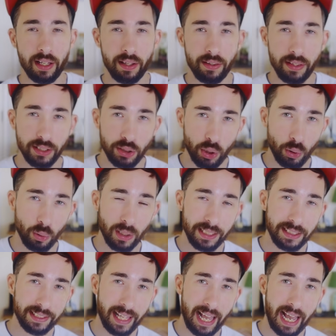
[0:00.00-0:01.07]
the tool
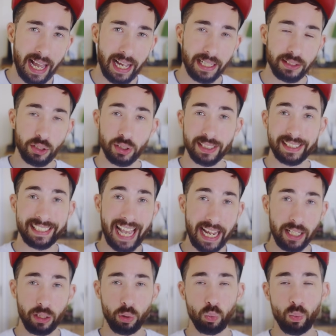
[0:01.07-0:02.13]
is there to
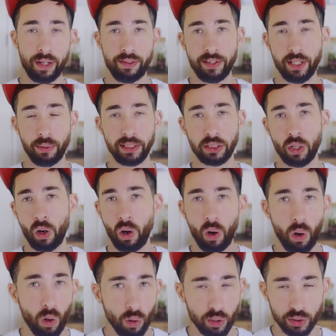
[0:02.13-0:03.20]
scale with you. It's got
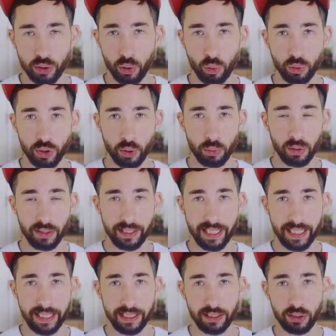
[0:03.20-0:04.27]
all the tools you will
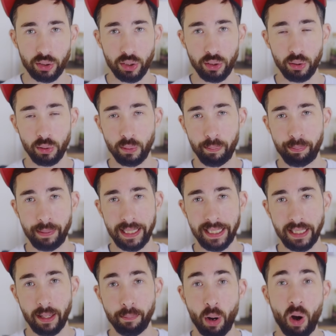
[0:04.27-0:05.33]
need to
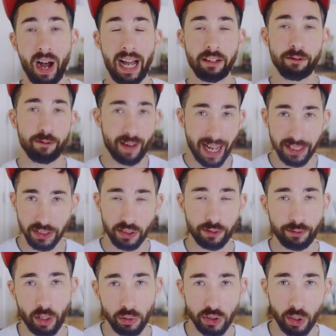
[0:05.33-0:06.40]
be a more advanced
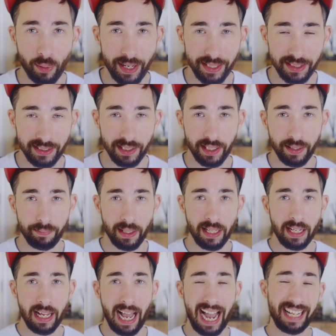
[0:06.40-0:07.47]
photo editor.
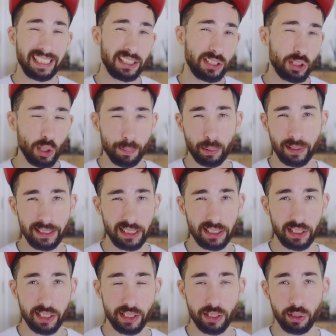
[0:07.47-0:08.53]
And it's super easy
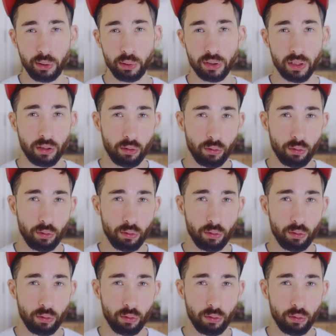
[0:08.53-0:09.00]
to use,